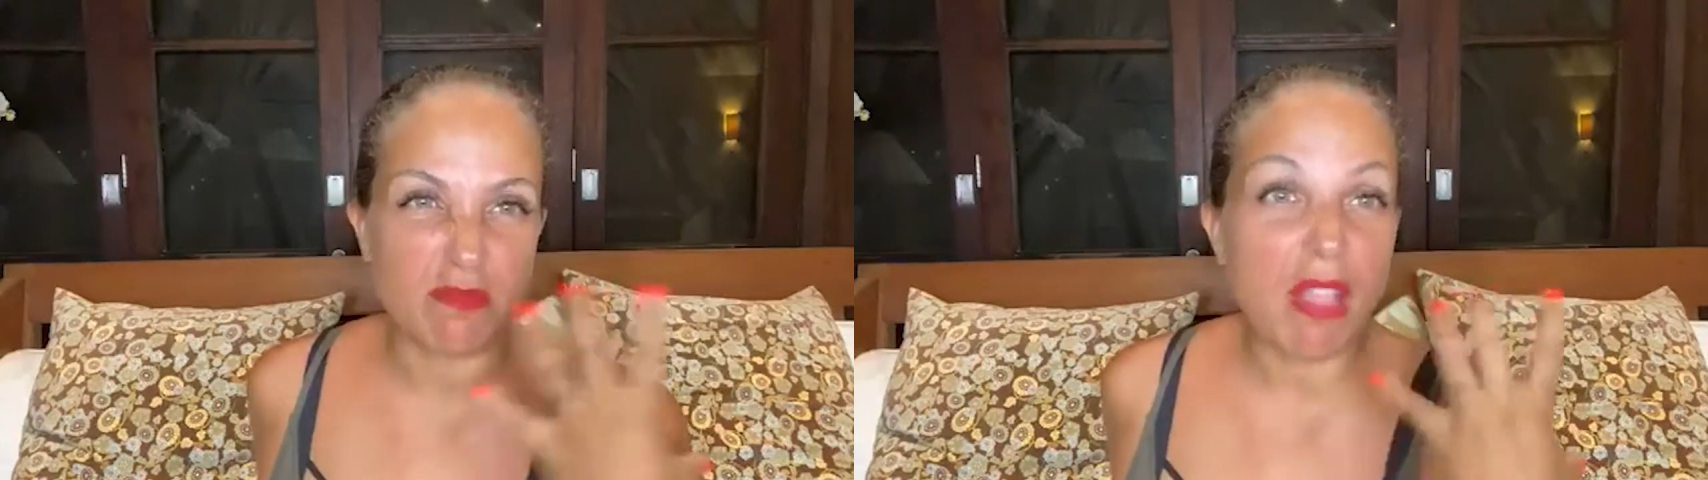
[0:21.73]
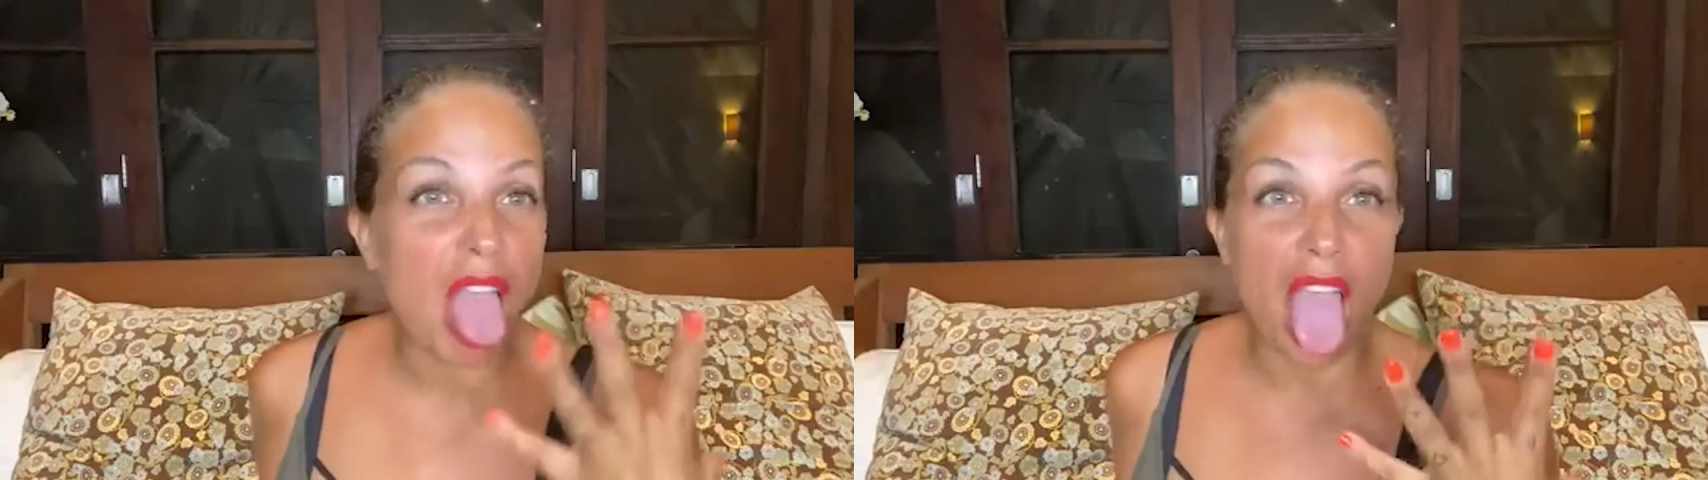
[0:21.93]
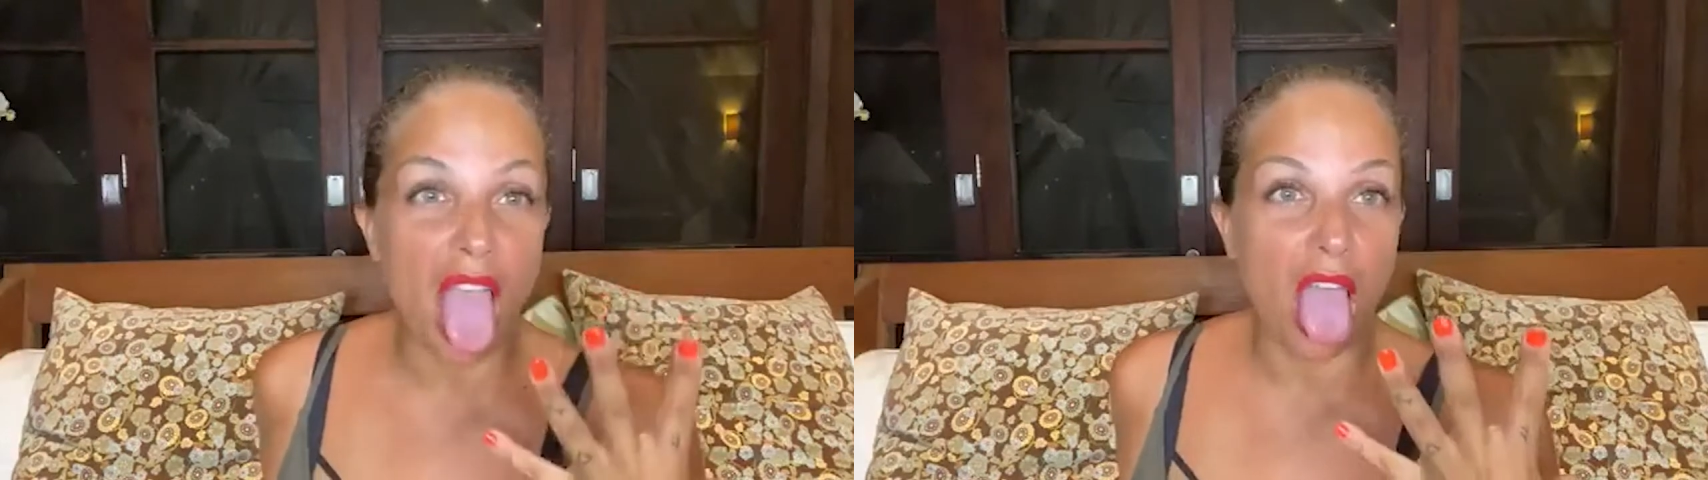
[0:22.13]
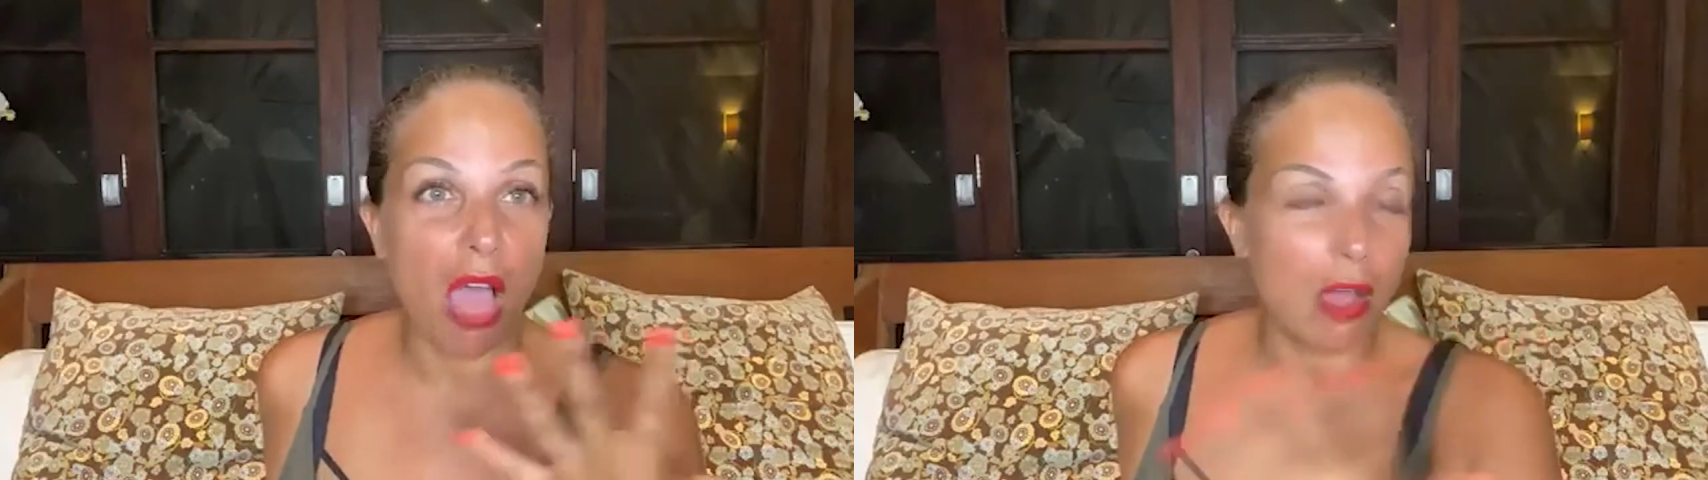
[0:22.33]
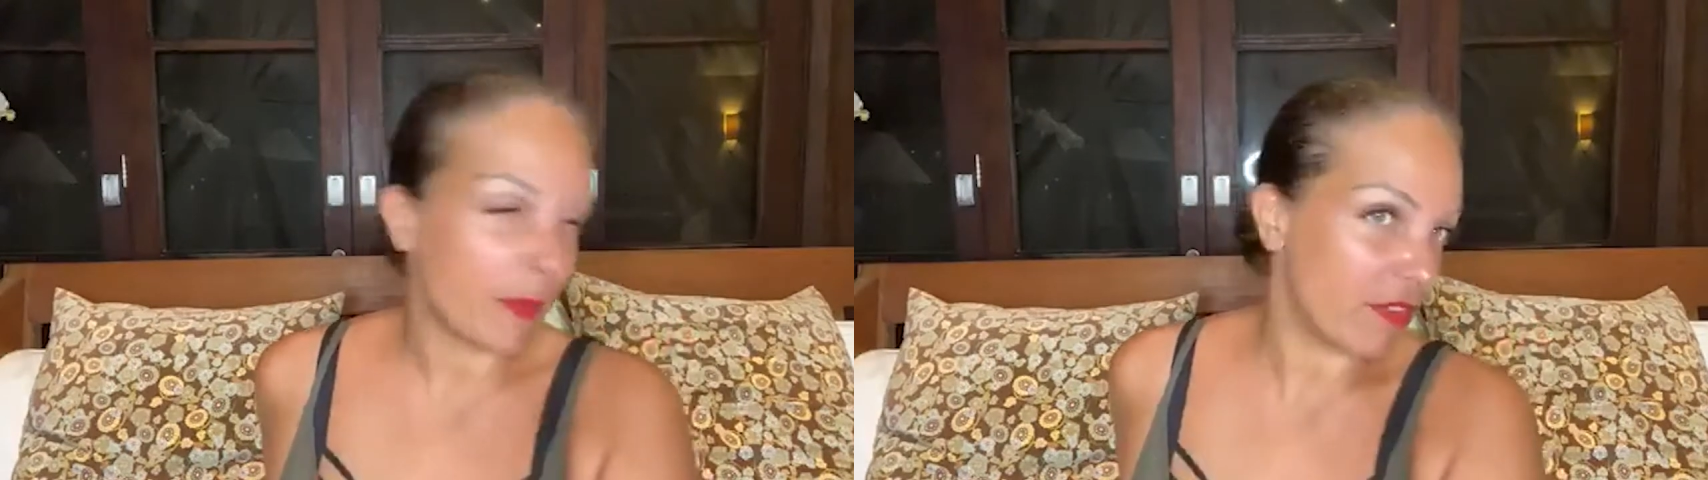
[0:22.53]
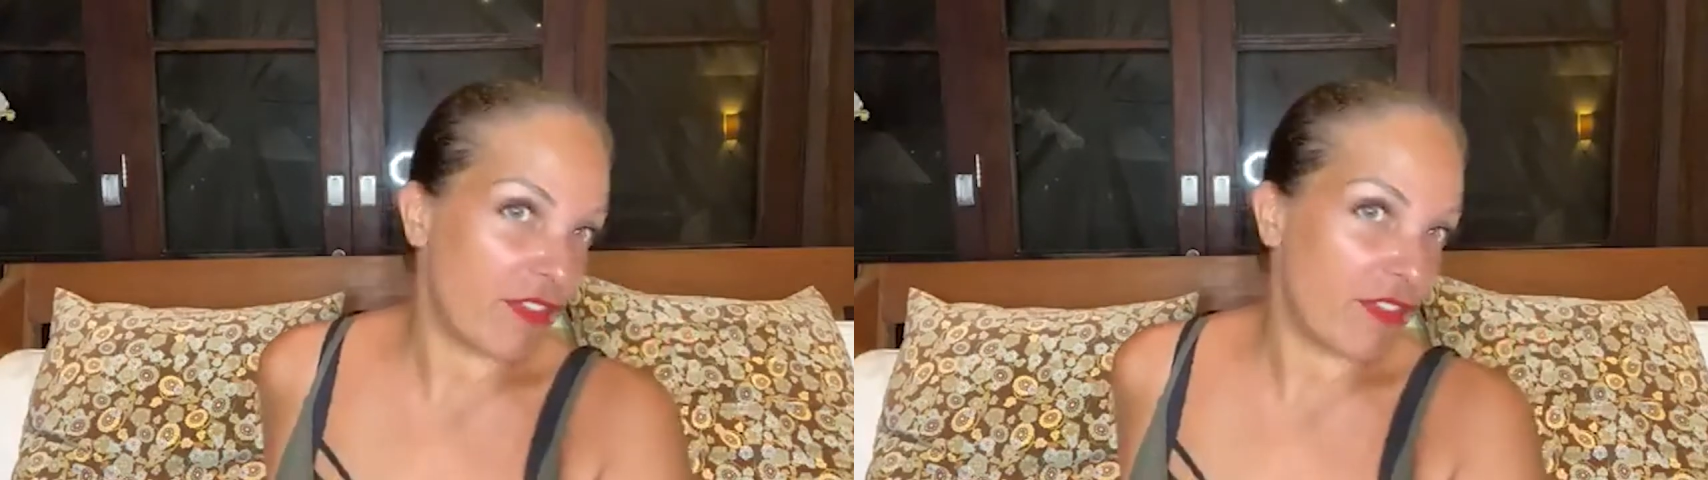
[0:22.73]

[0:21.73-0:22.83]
bleh on my